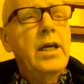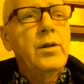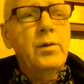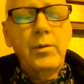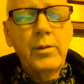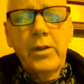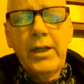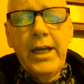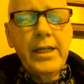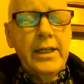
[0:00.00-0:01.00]
And
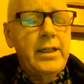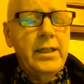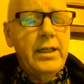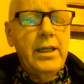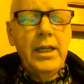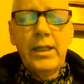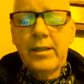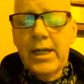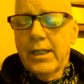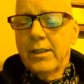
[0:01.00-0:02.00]
look at it.
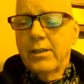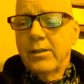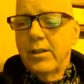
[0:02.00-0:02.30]
It's not a...